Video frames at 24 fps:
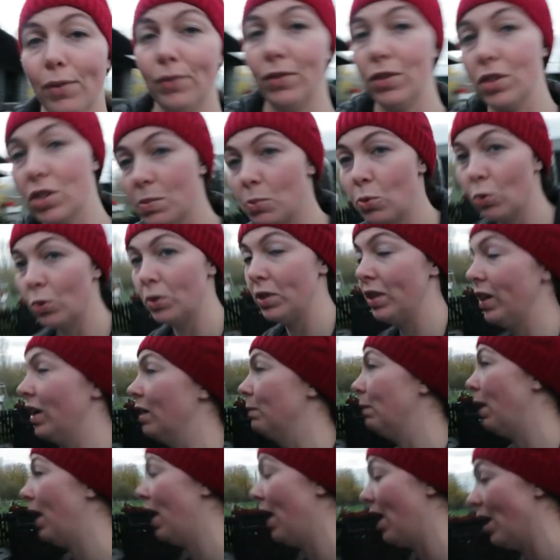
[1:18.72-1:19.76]
of it this morning and
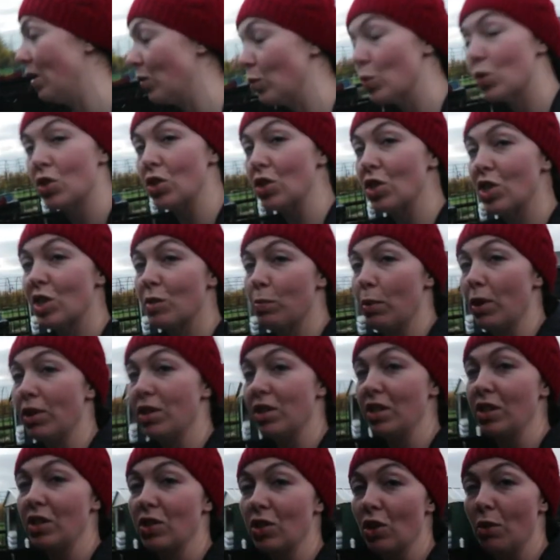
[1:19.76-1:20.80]
my head was just
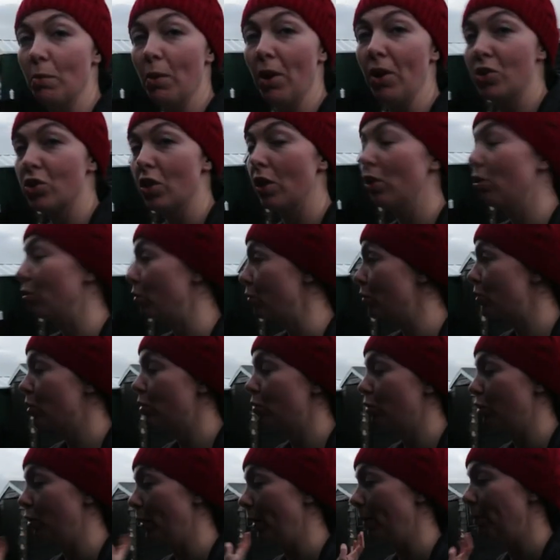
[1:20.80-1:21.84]
splitting so much I thought,
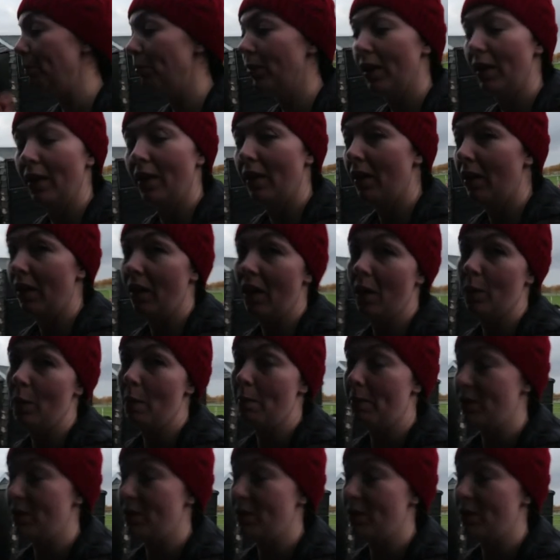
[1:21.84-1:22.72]
screw it. I went